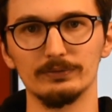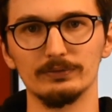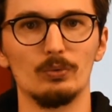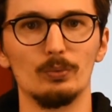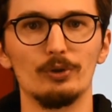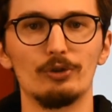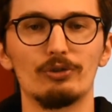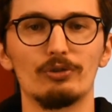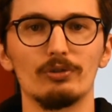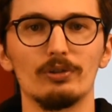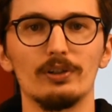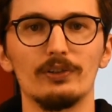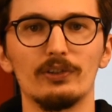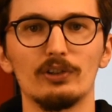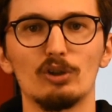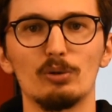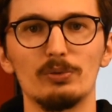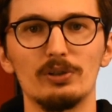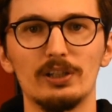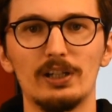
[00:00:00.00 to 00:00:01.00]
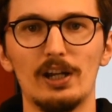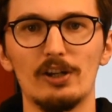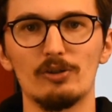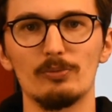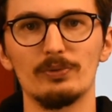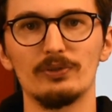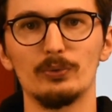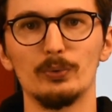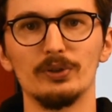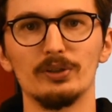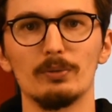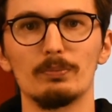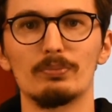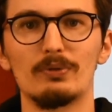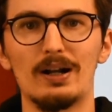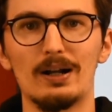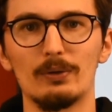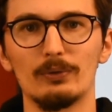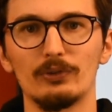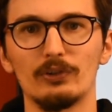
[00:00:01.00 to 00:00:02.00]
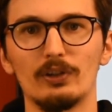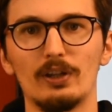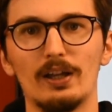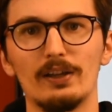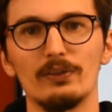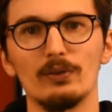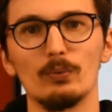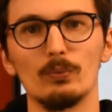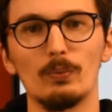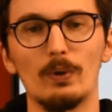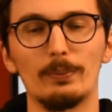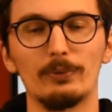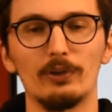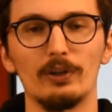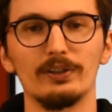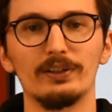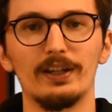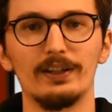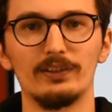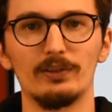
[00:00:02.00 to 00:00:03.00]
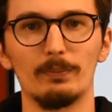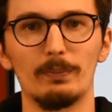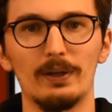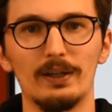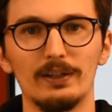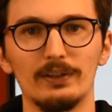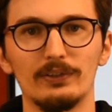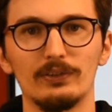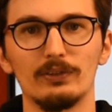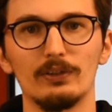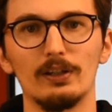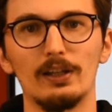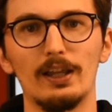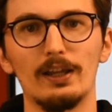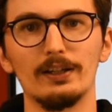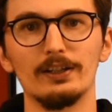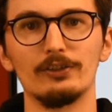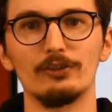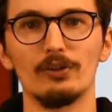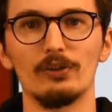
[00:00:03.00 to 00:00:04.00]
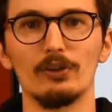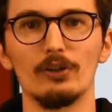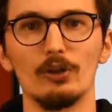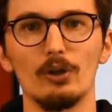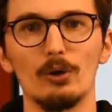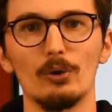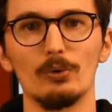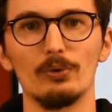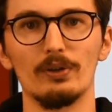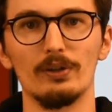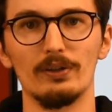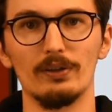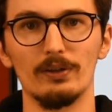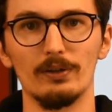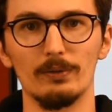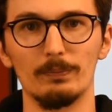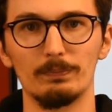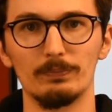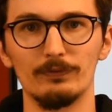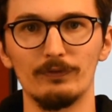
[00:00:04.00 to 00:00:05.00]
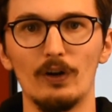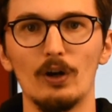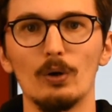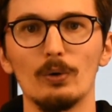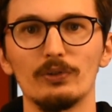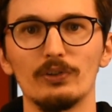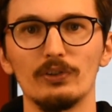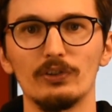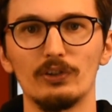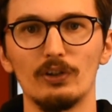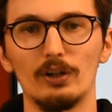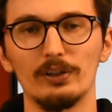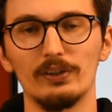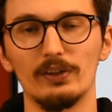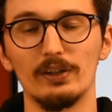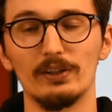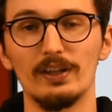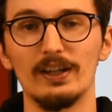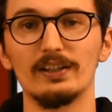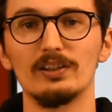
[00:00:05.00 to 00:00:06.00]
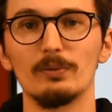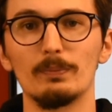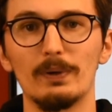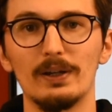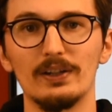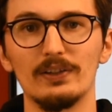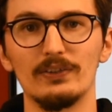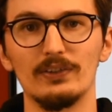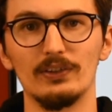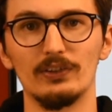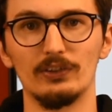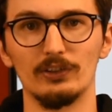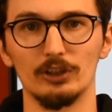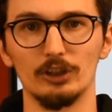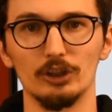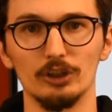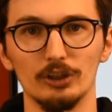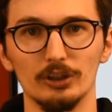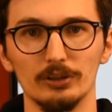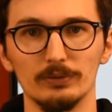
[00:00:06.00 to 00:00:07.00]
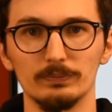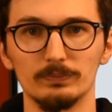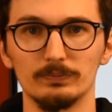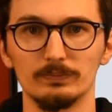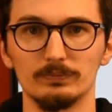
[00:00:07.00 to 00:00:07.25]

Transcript: which is a communication between the browser and the website database to let each other know that the files inside in the database is secure.